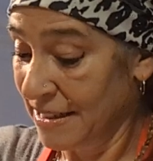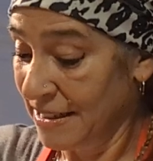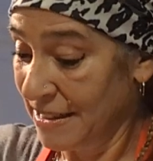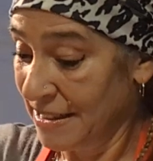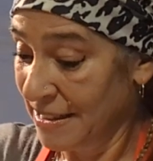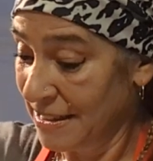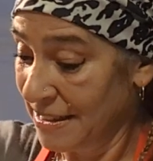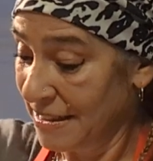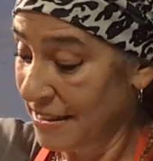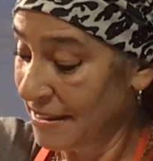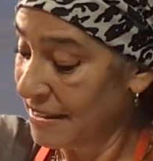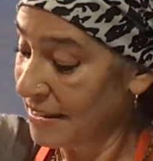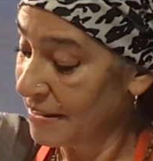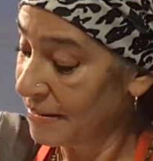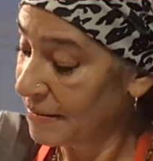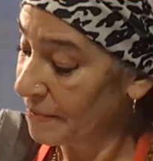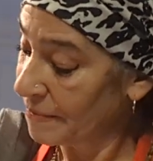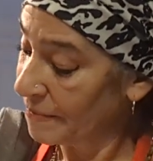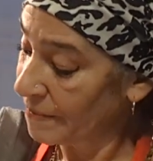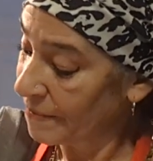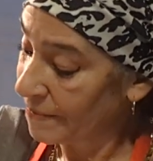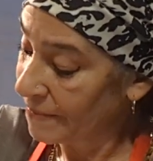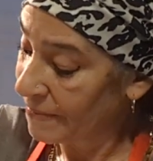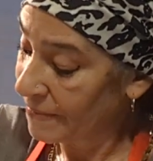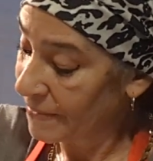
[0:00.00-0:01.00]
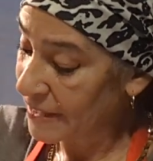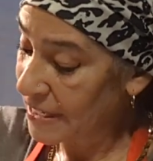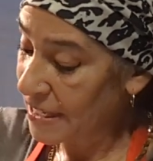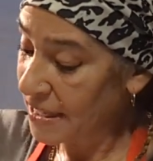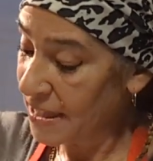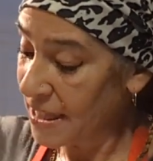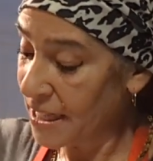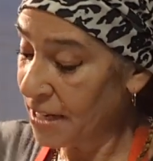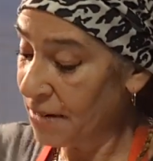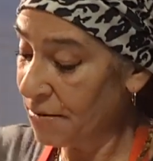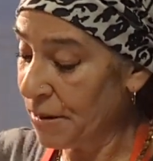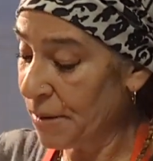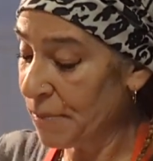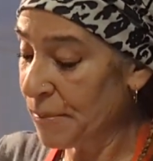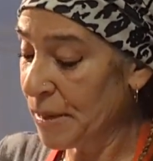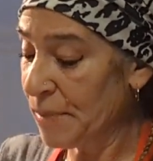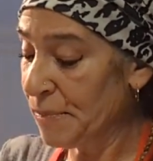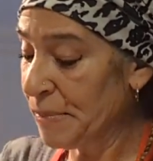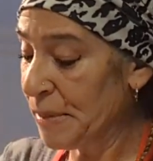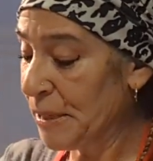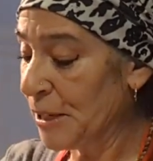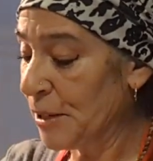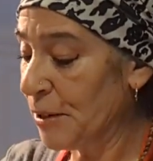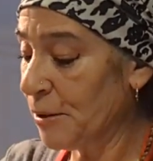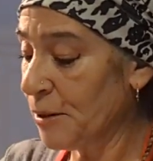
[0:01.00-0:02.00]
I think we
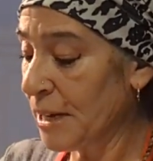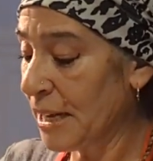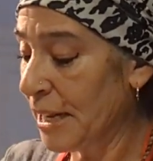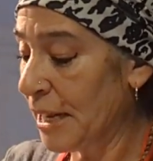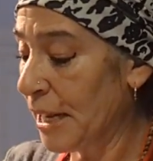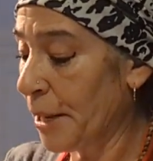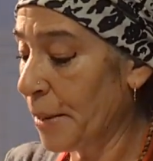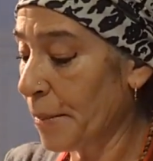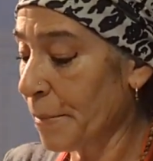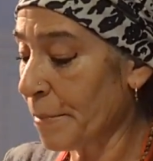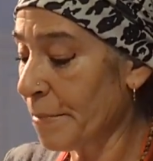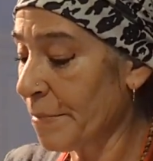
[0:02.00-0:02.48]
might be okay.